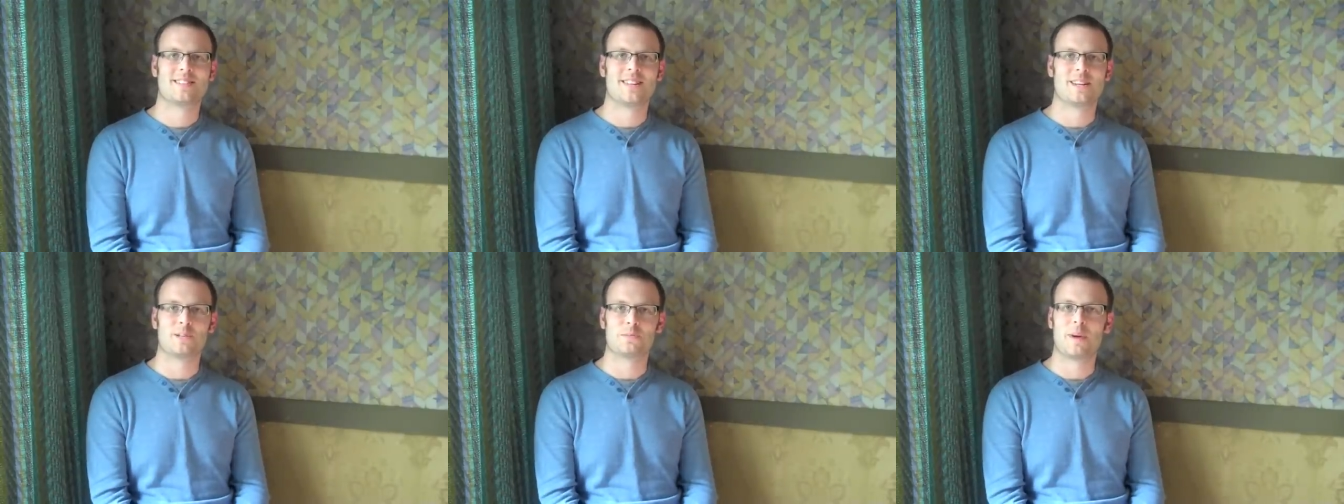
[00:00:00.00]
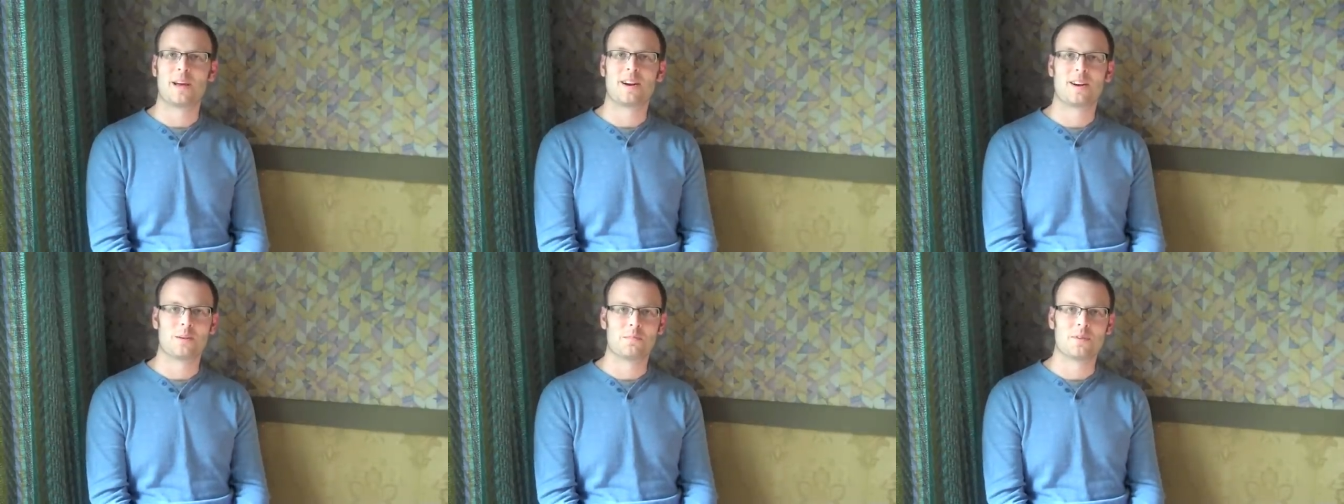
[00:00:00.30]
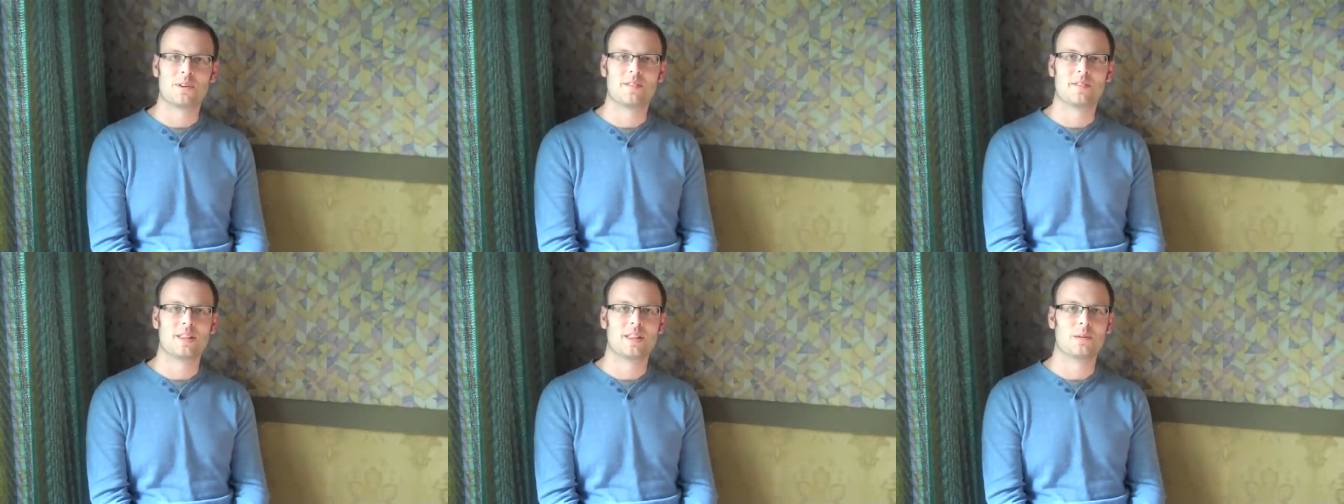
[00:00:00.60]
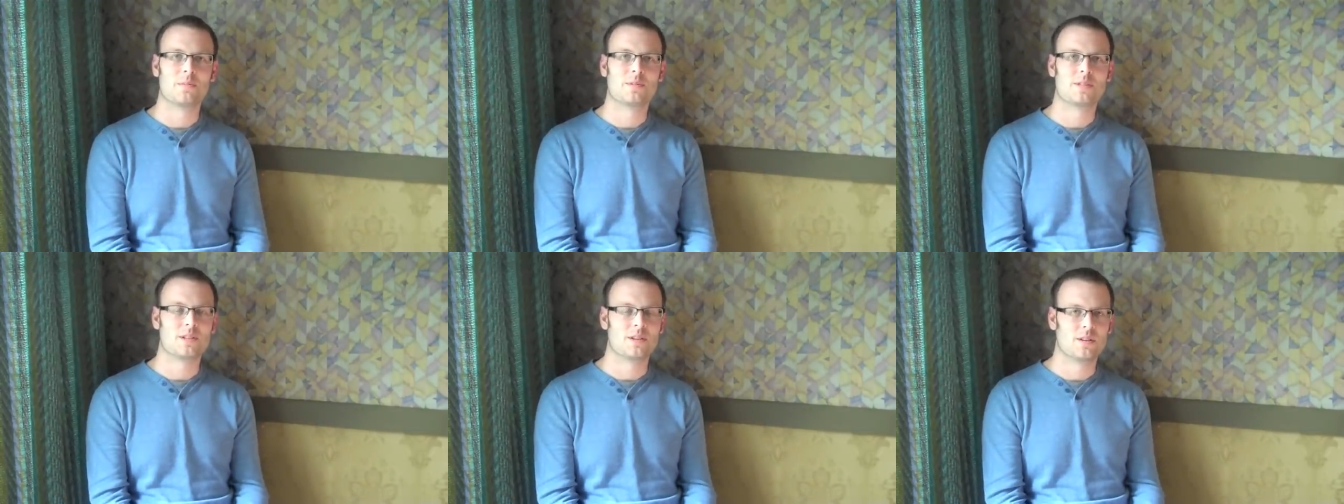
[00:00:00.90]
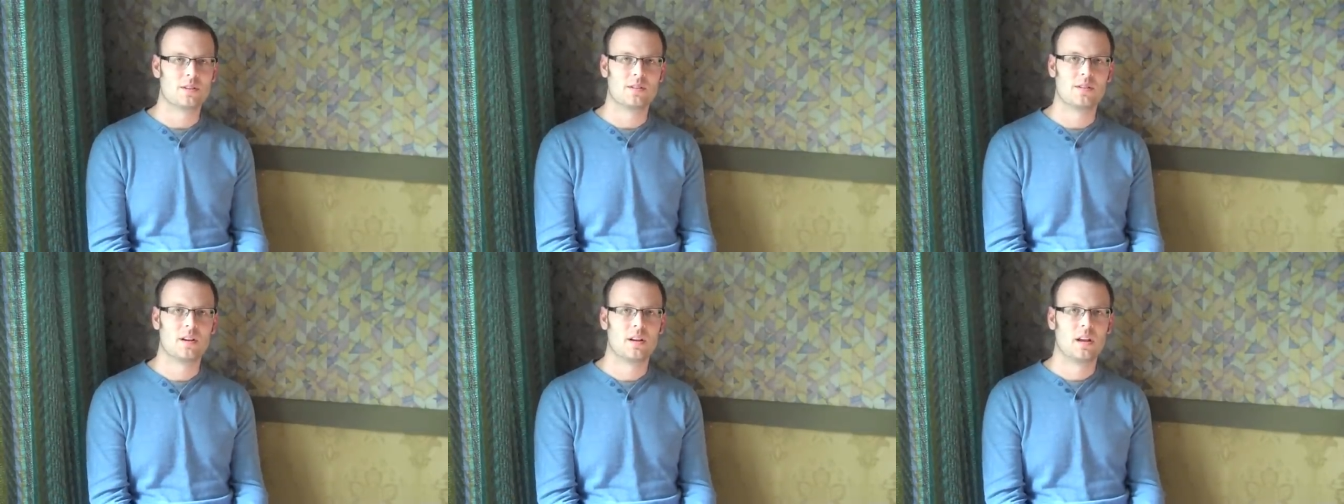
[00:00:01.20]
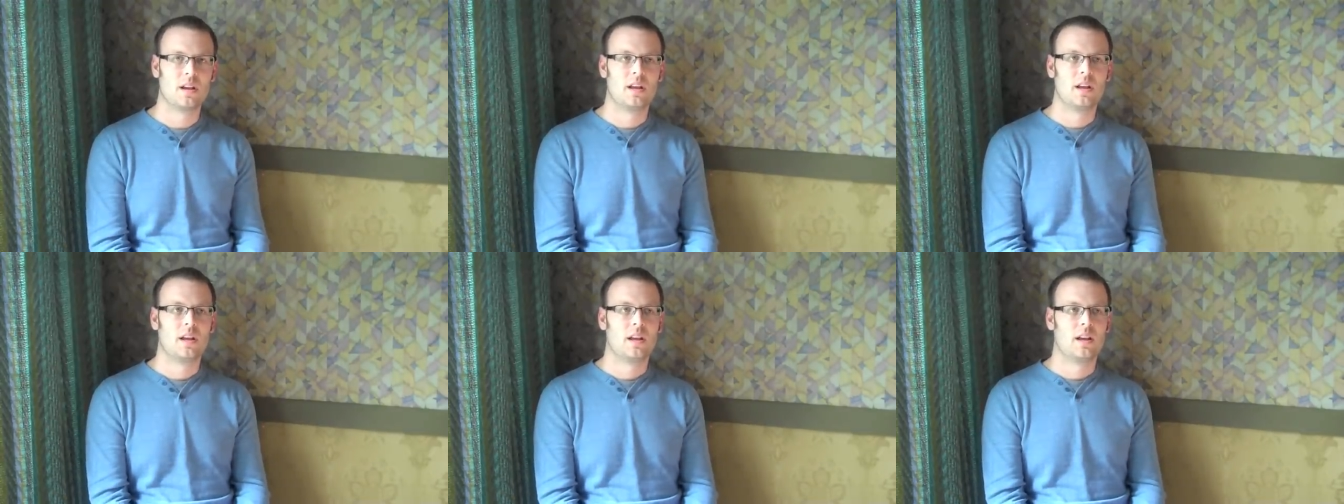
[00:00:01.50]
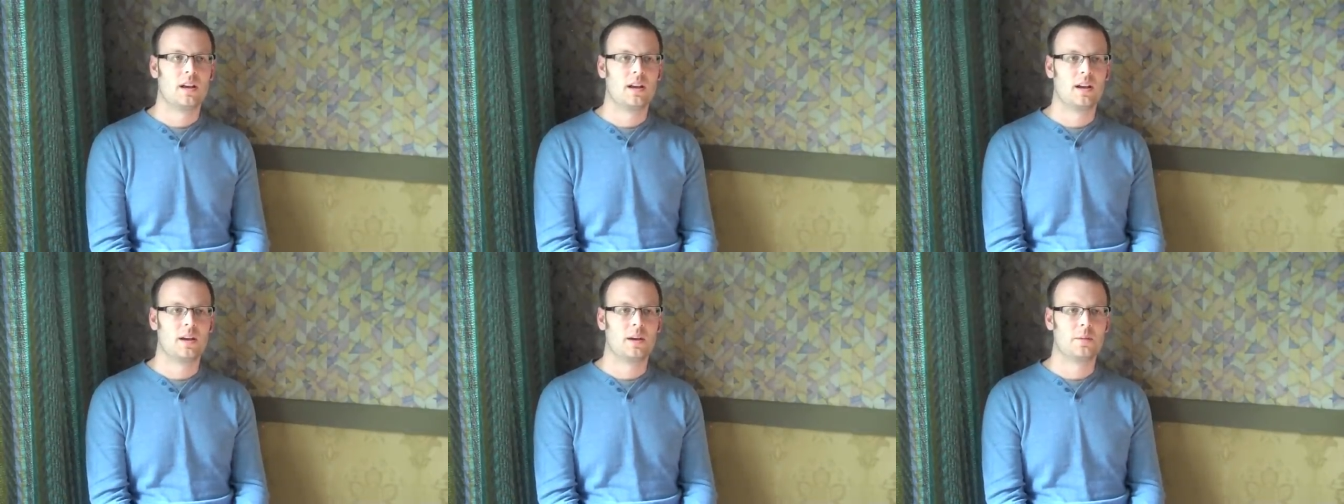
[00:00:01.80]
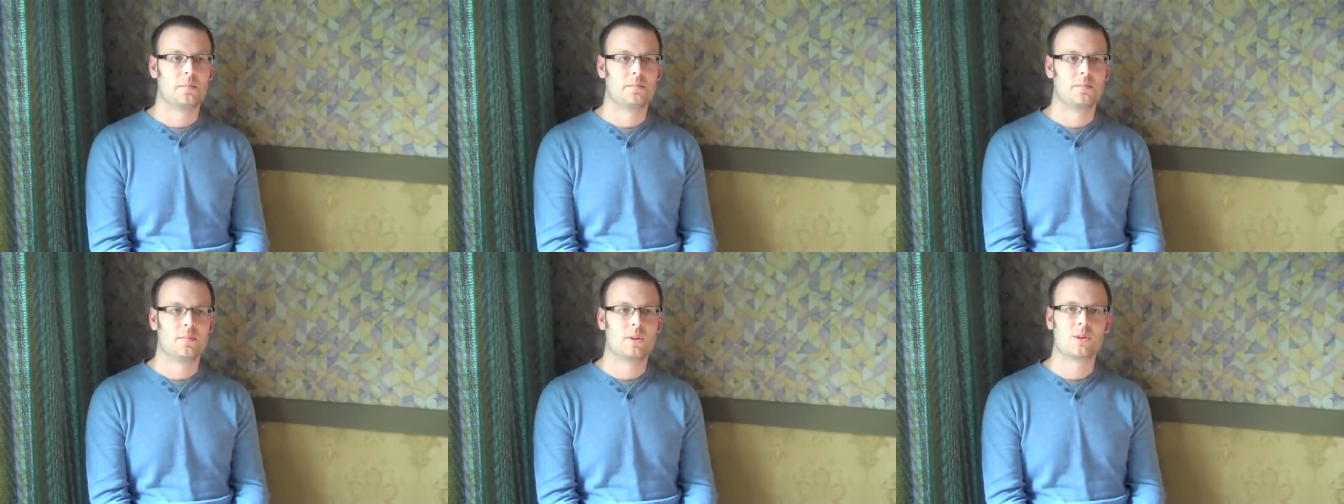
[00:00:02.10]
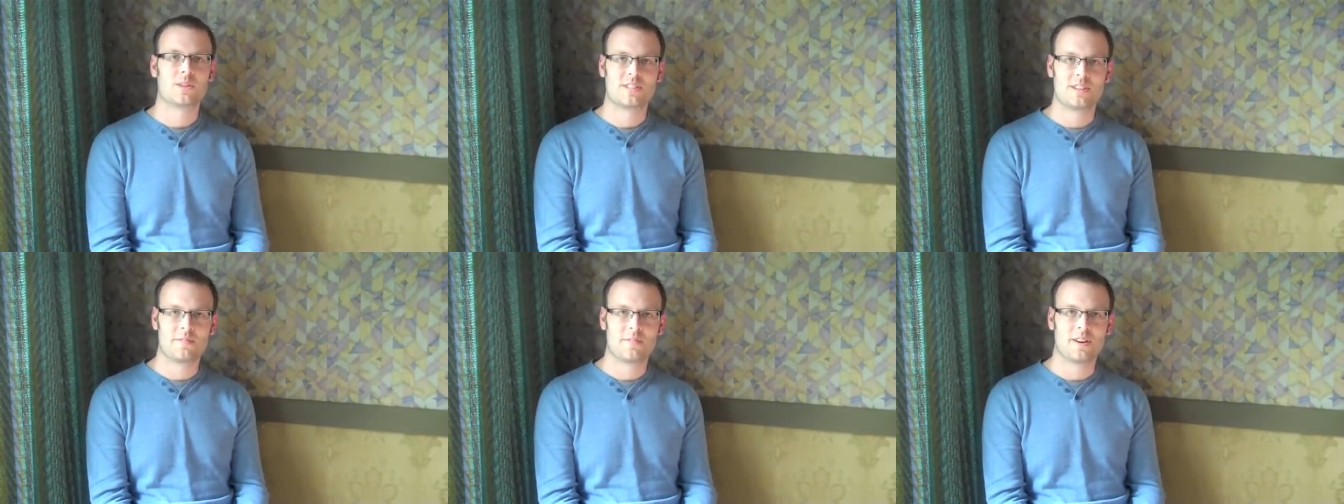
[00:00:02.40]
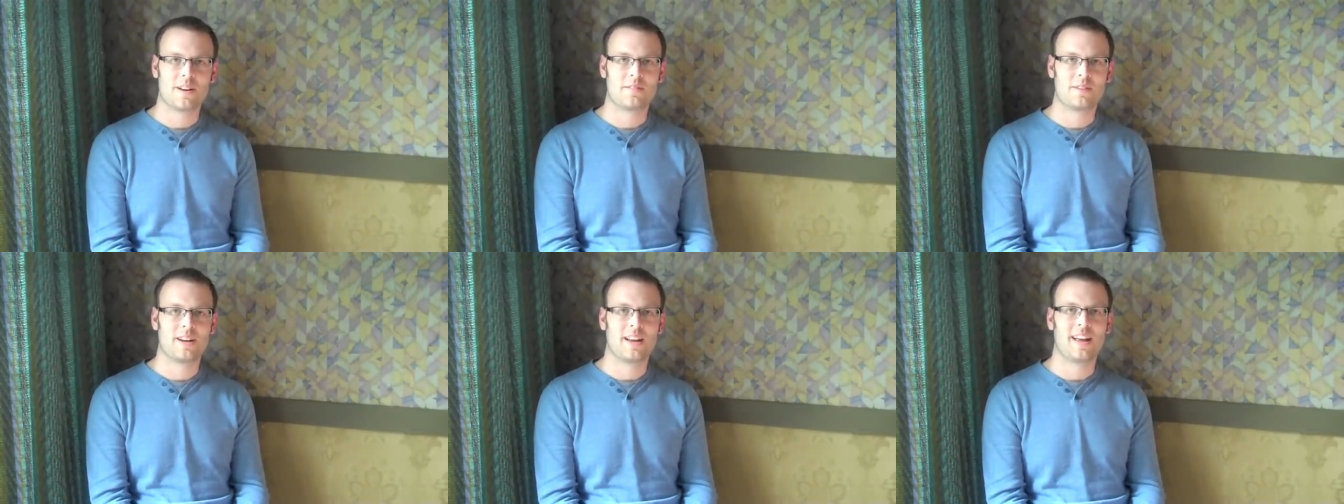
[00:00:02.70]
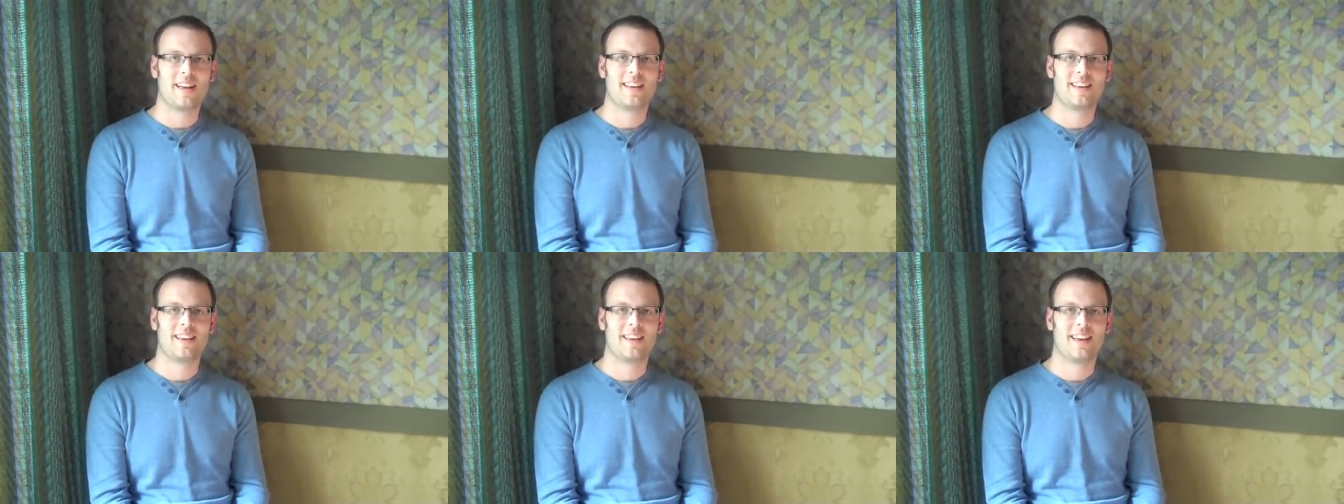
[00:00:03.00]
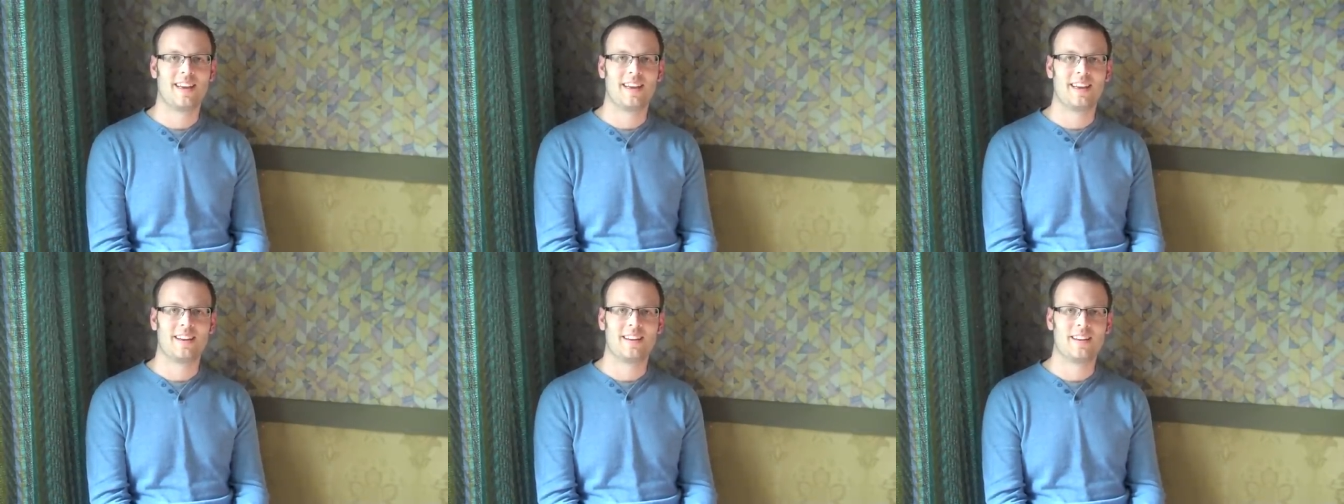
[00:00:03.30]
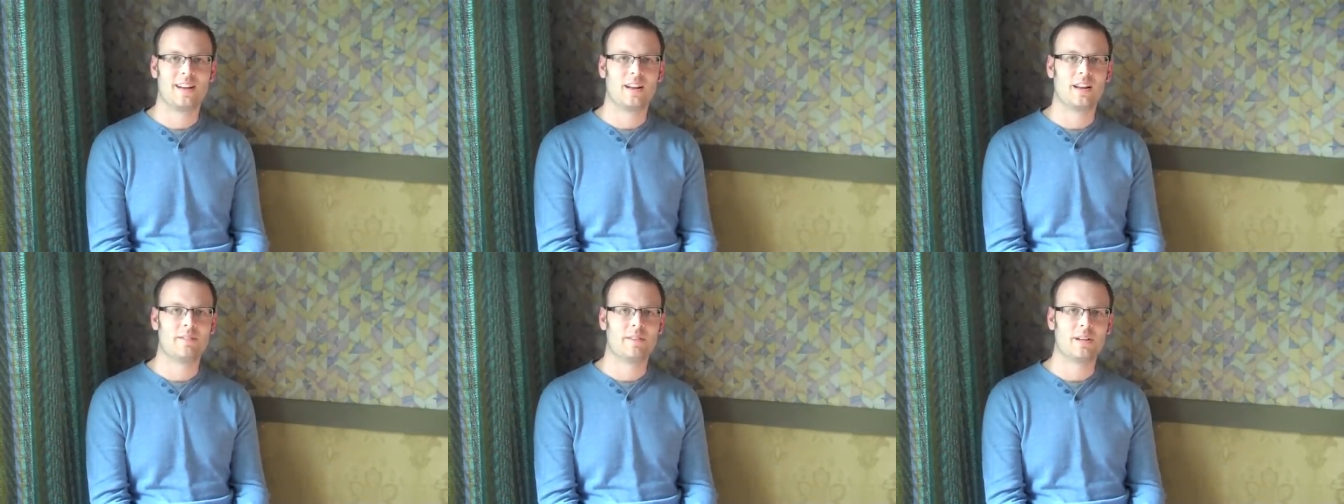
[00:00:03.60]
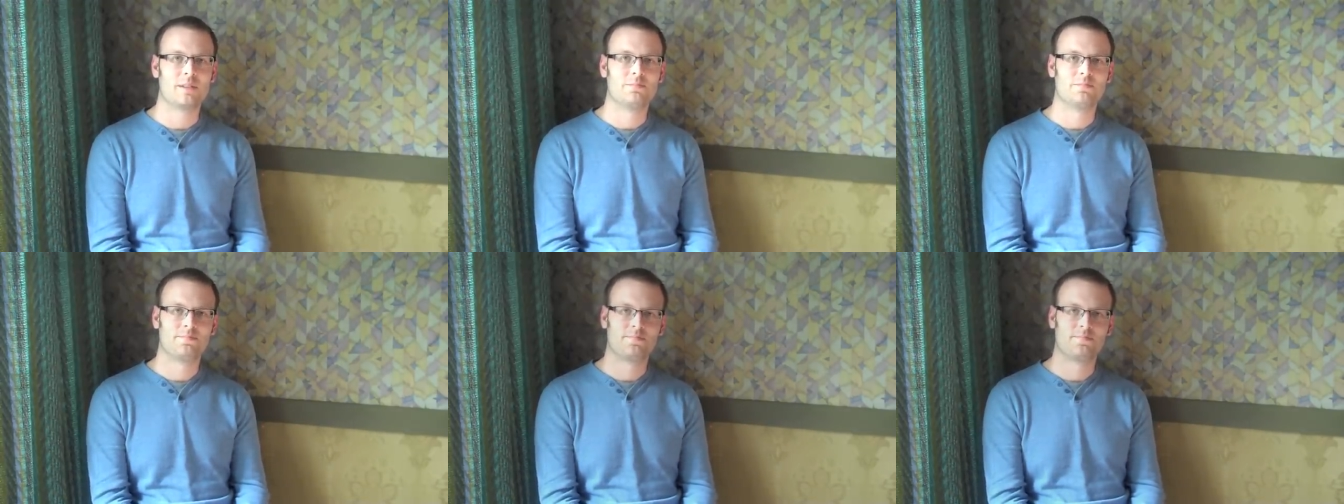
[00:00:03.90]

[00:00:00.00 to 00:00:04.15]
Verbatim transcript: things better, improving them. So um, looks different every day and I love it.